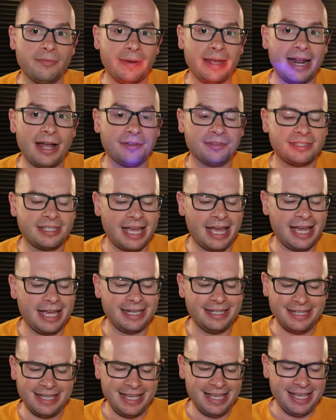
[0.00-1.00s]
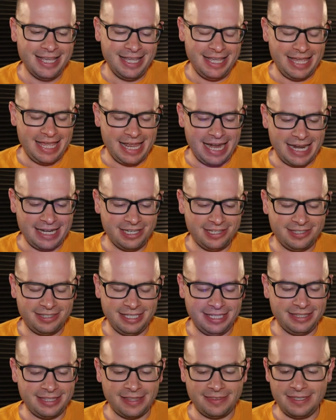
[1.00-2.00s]
have been outside, and I just
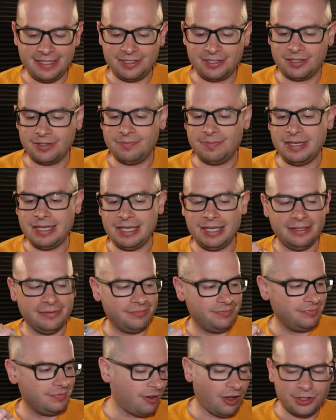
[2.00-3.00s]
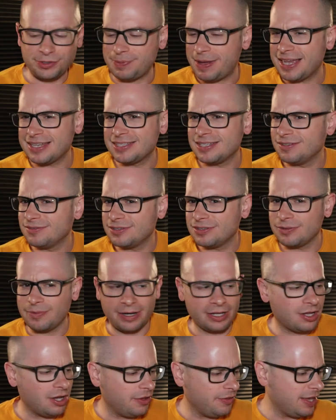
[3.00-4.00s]
think that these could be false positives. You
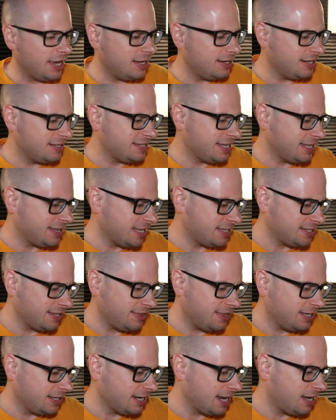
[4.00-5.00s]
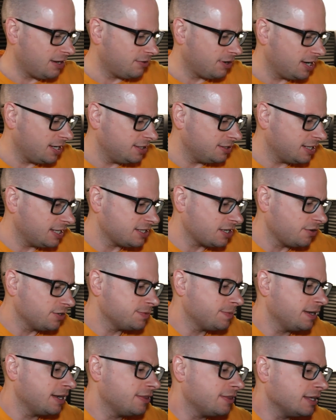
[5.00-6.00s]
want to call that? Is that, that's a thing now, right? It's
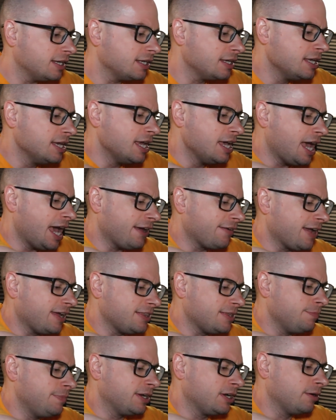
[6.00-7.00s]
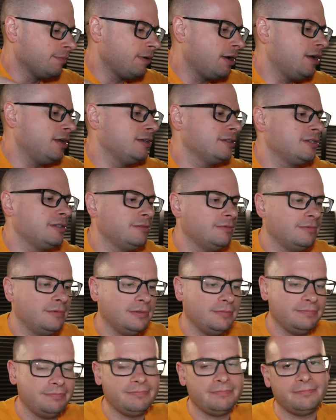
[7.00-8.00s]
always been a thing. I've got the bigger balls.
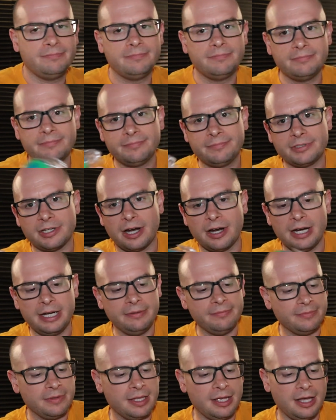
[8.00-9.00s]
Sorry.